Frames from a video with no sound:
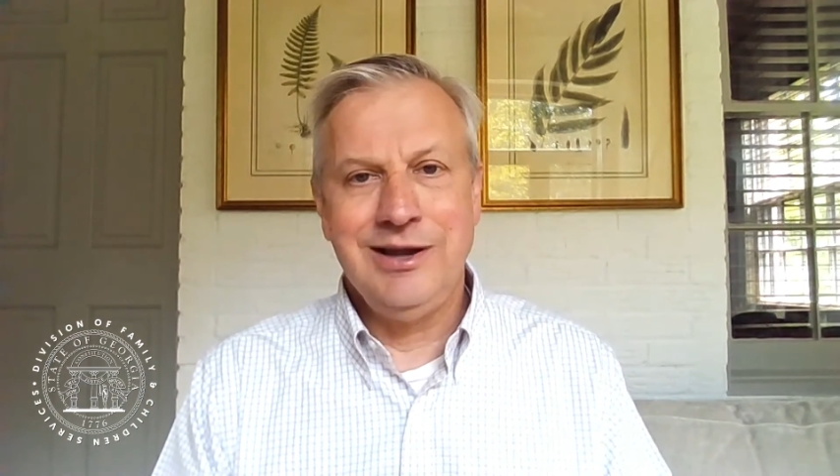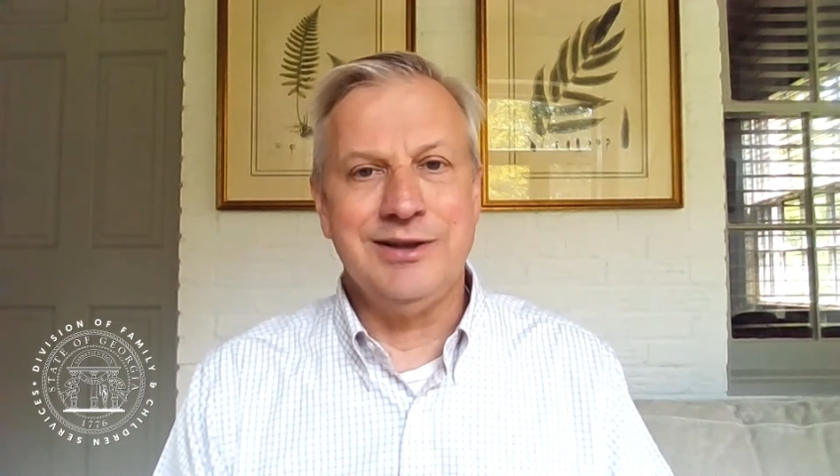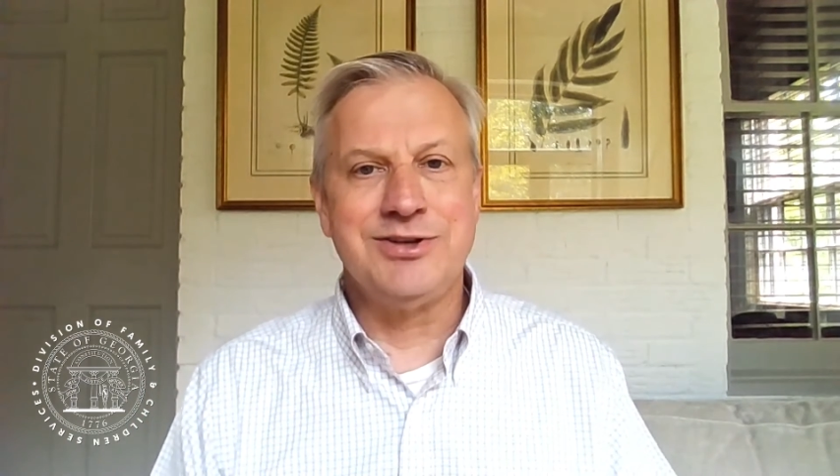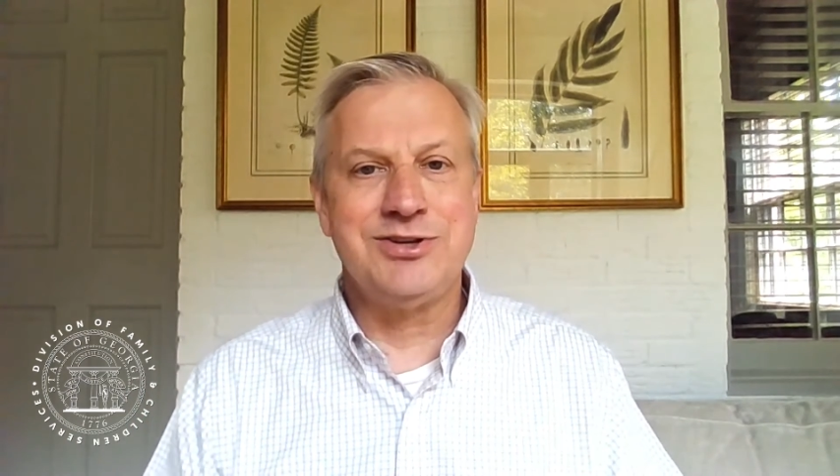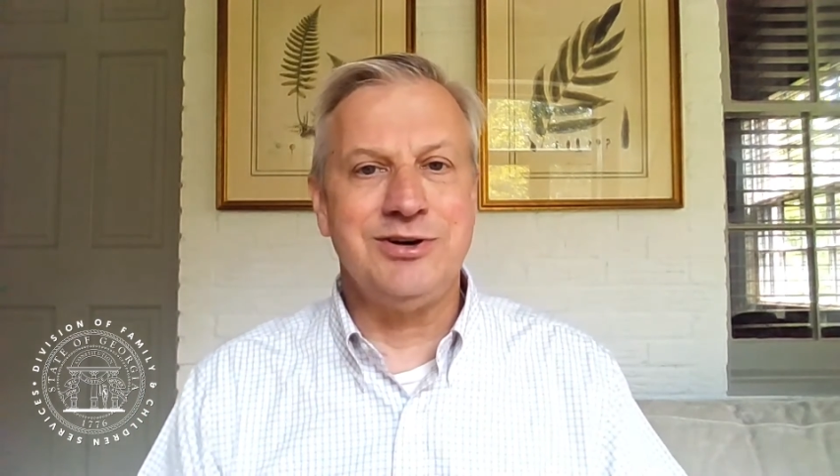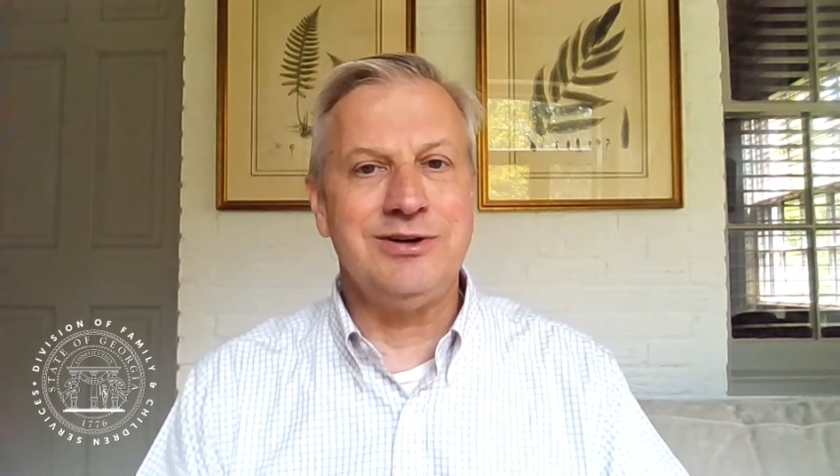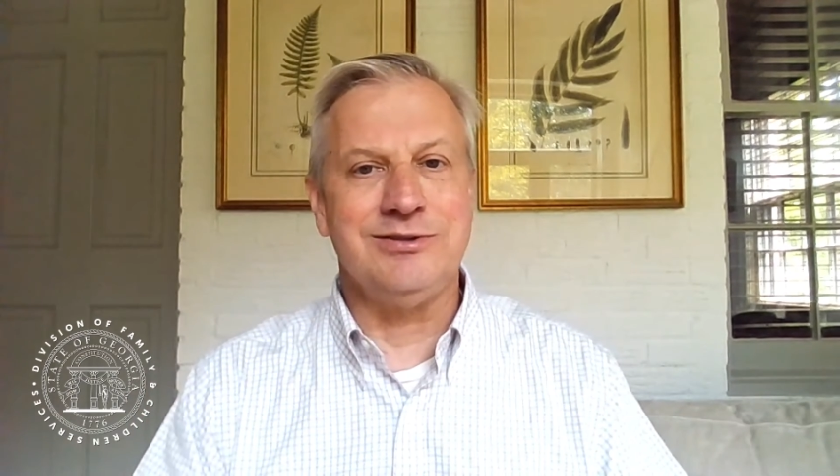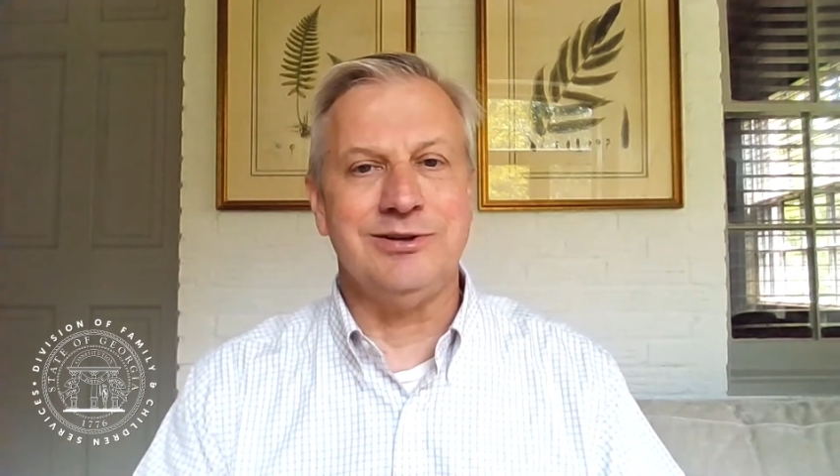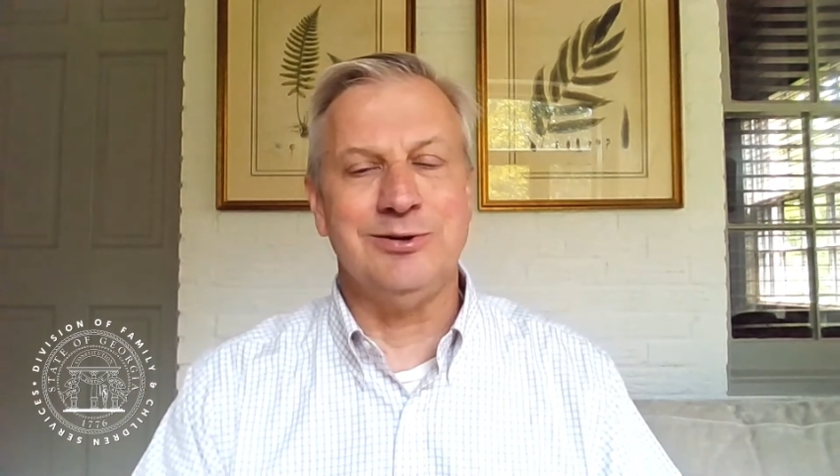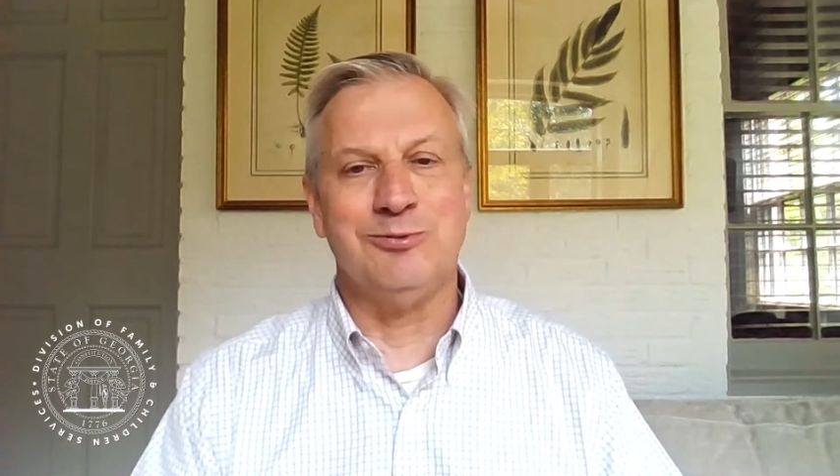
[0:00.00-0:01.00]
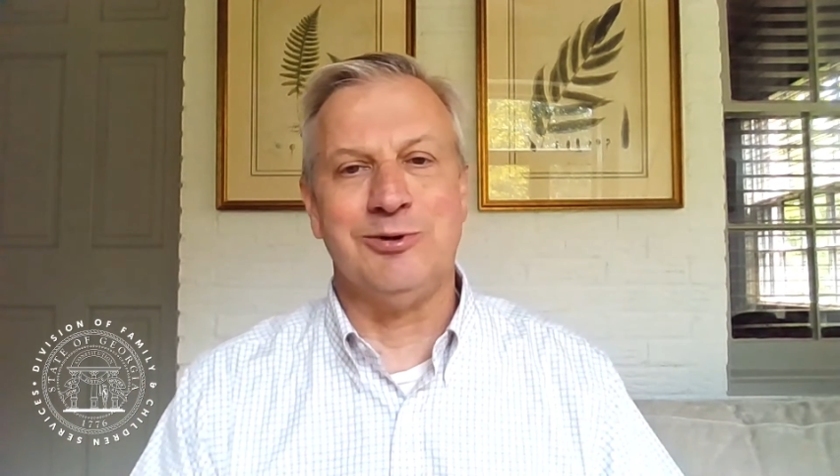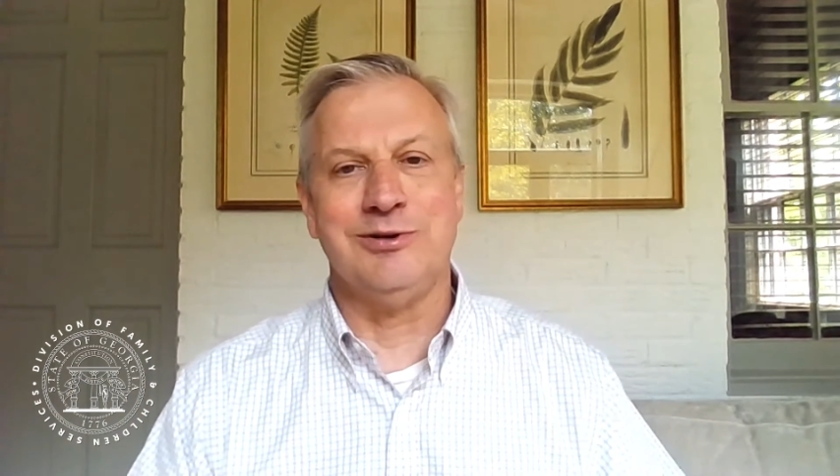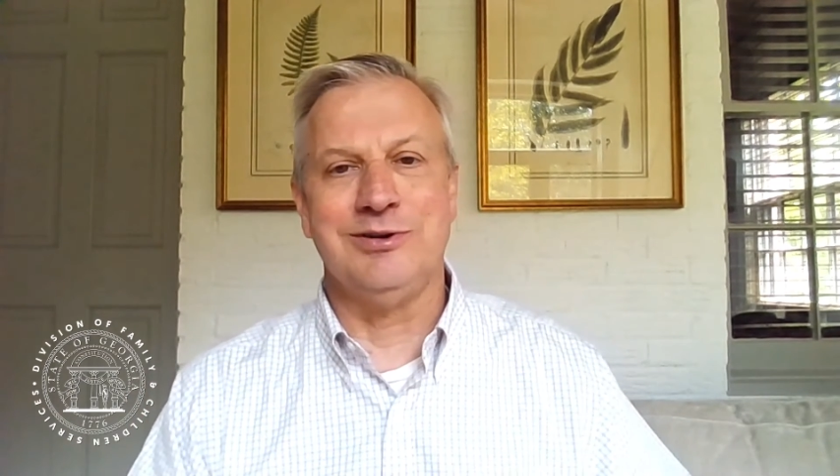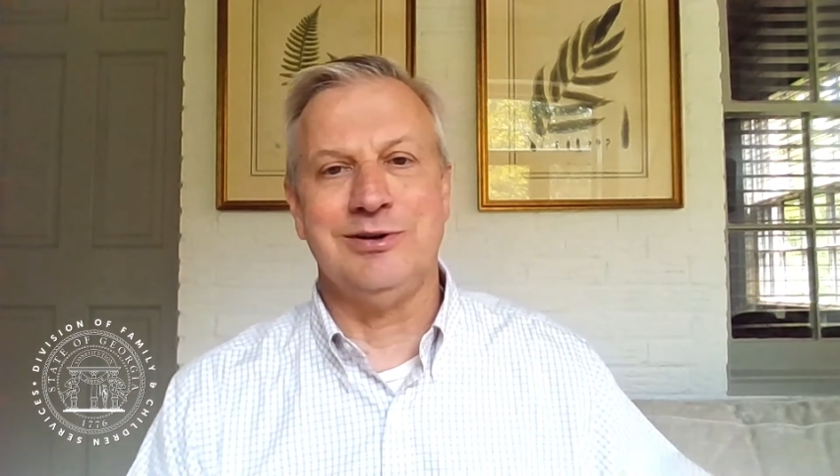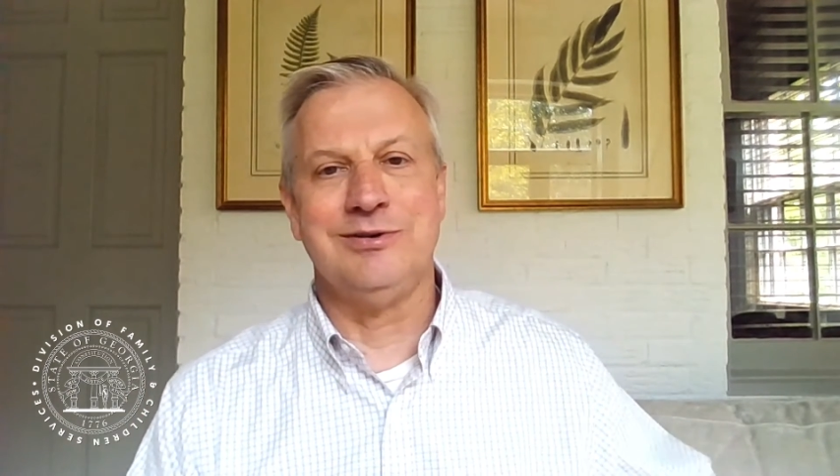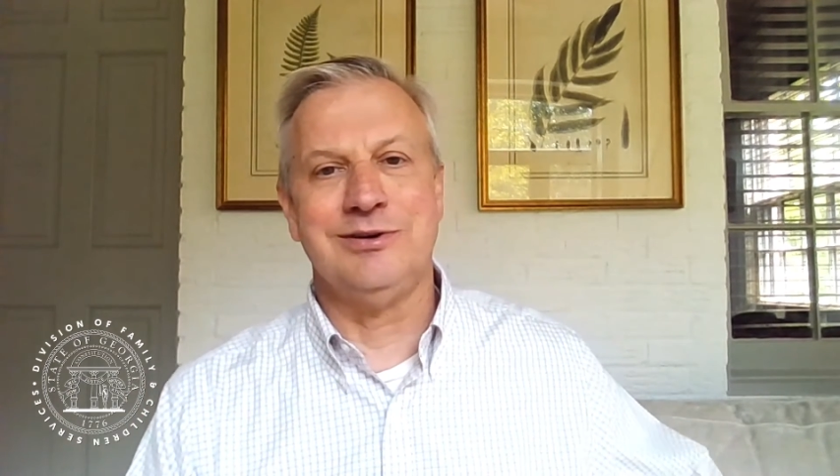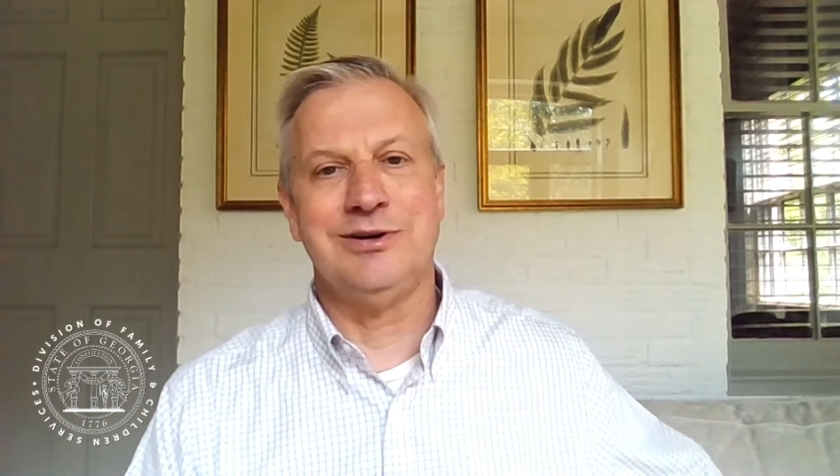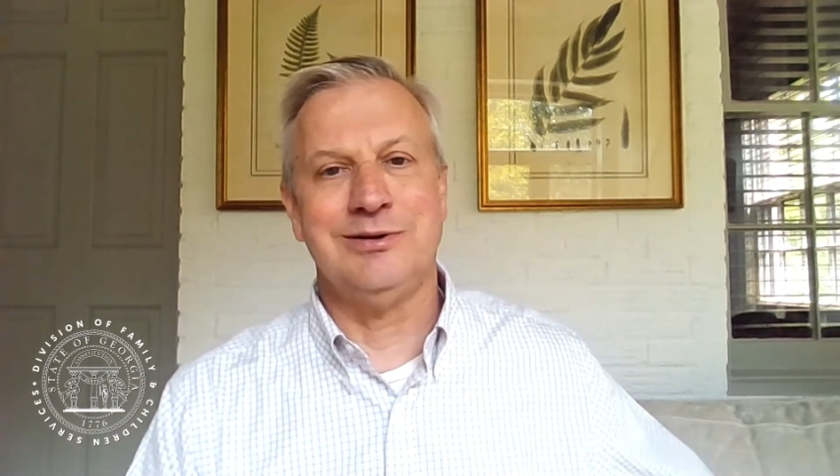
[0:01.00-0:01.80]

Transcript: And certainly the work that uh,